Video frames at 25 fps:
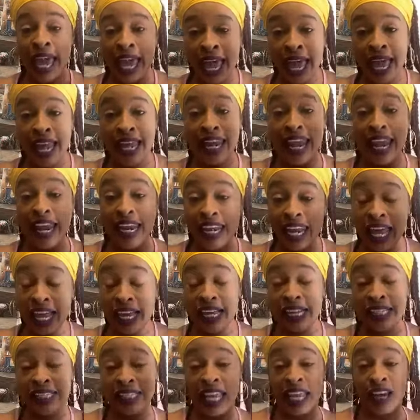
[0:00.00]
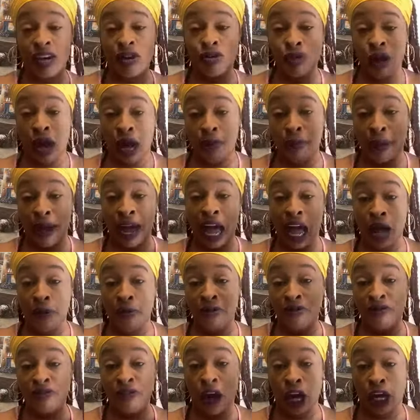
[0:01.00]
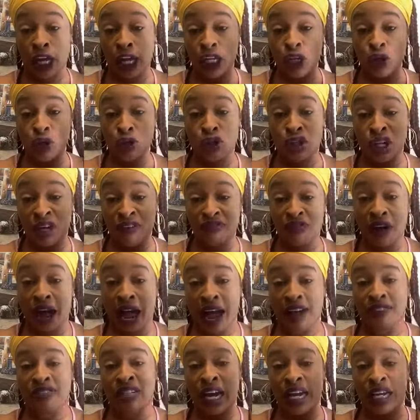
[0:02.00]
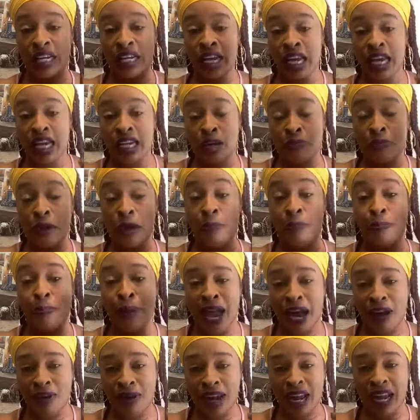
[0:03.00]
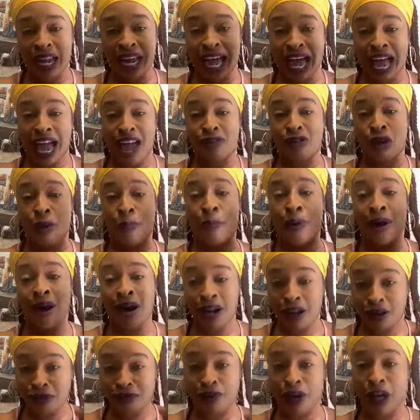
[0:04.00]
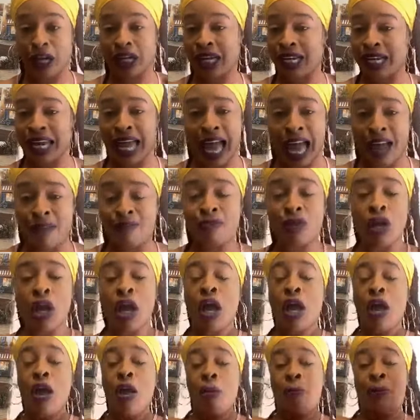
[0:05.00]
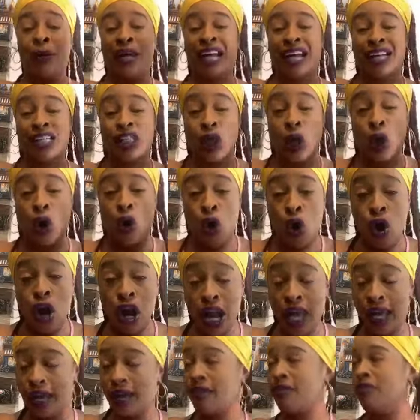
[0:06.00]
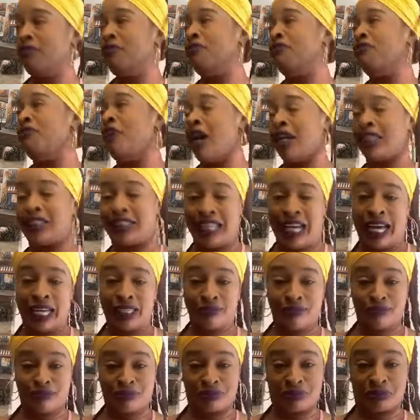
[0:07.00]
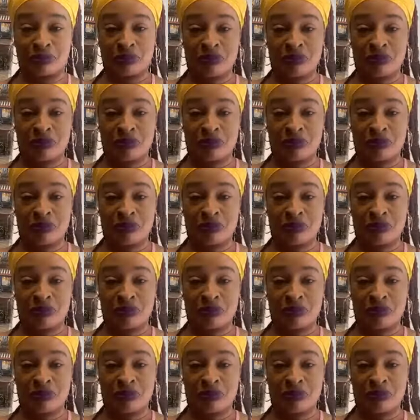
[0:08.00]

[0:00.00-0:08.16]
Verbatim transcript: Any niggas in Grand Bahama fucking you, G5, they need to be buried alive or burned a fucking life Because only, fuck that.